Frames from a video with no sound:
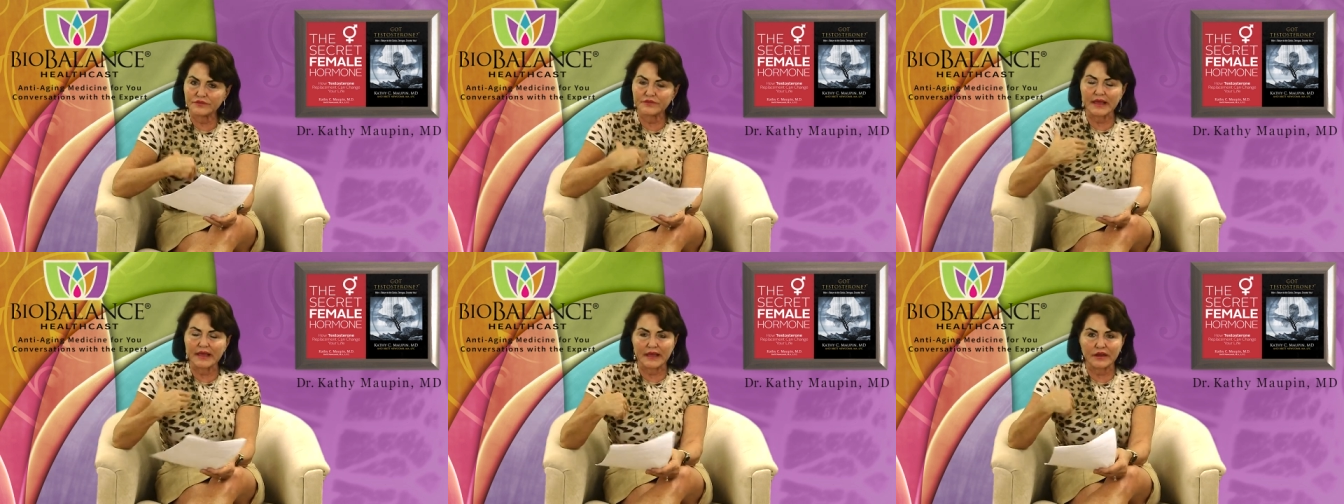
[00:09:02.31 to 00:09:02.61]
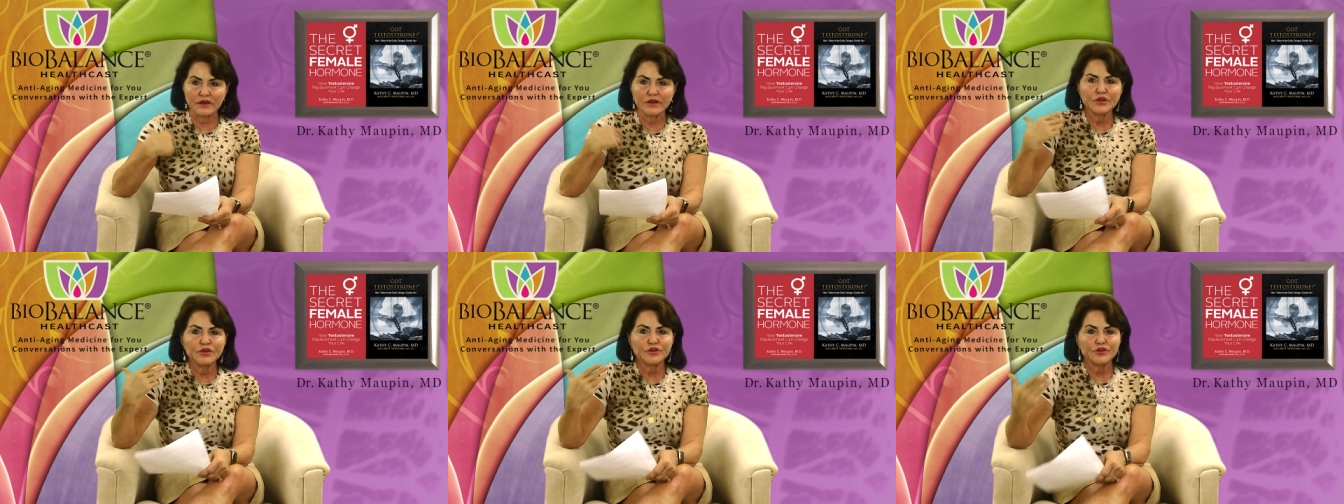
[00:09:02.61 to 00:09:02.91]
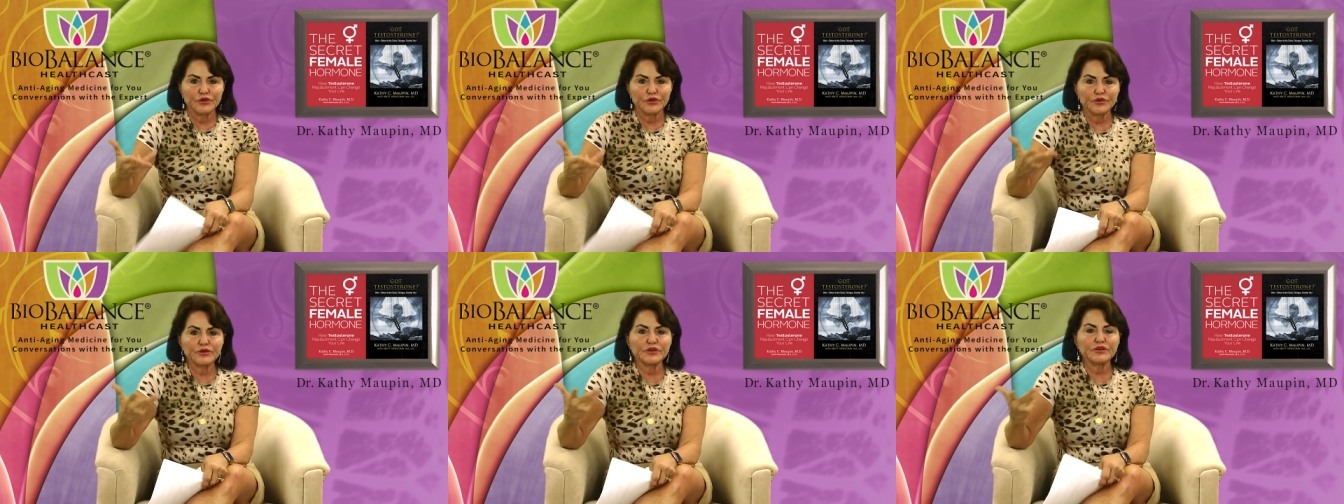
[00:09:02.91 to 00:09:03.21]
then
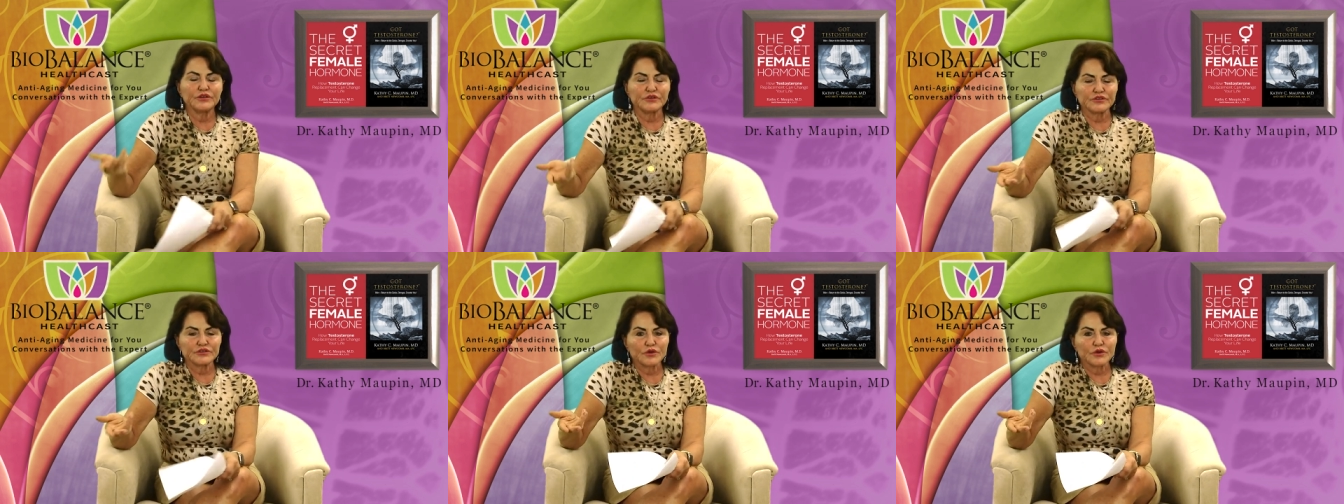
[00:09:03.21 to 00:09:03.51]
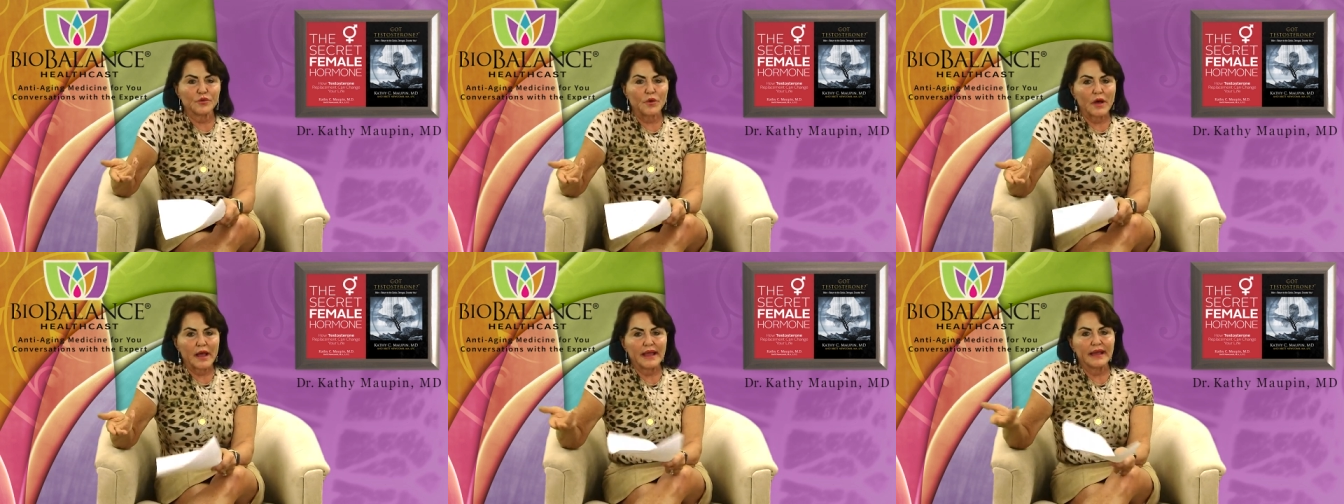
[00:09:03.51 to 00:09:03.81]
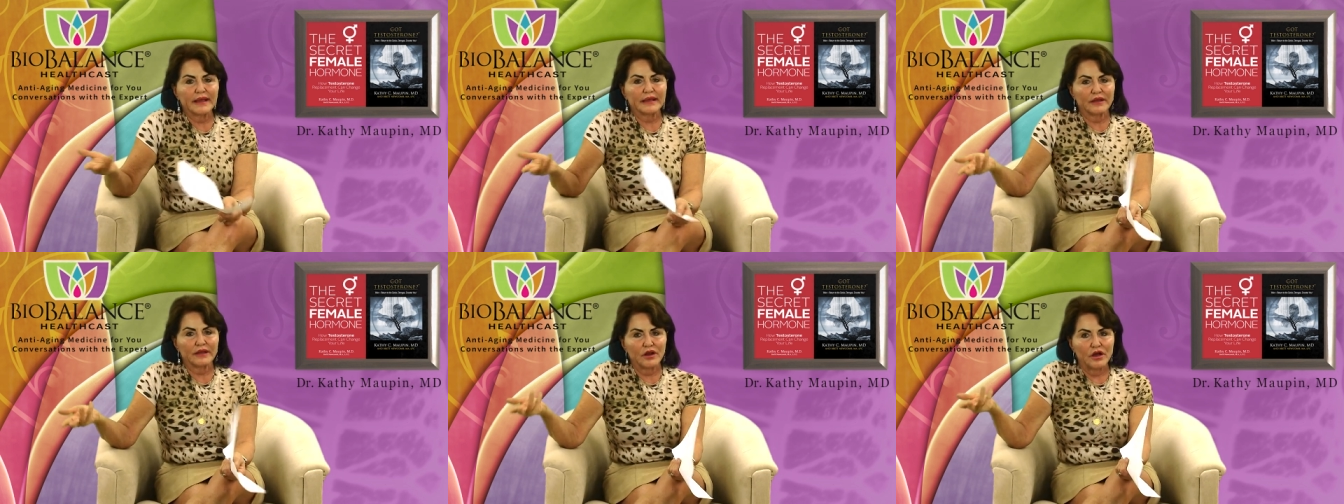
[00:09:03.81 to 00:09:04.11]
you could use a
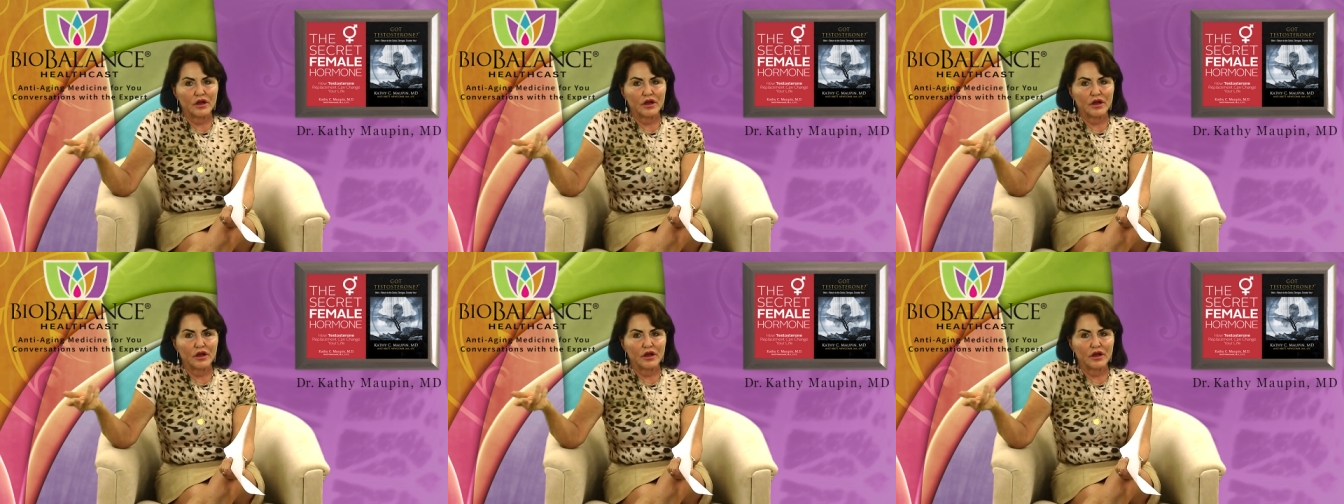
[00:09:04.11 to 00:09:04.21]
guaiac at